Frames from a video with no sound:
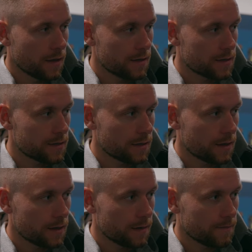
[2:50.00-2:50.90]
this
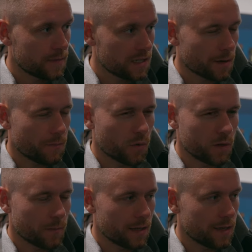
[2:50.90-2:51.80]

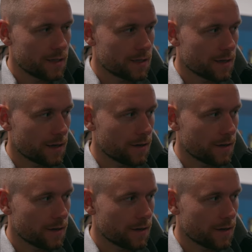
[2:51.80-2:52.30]
disappointment, this,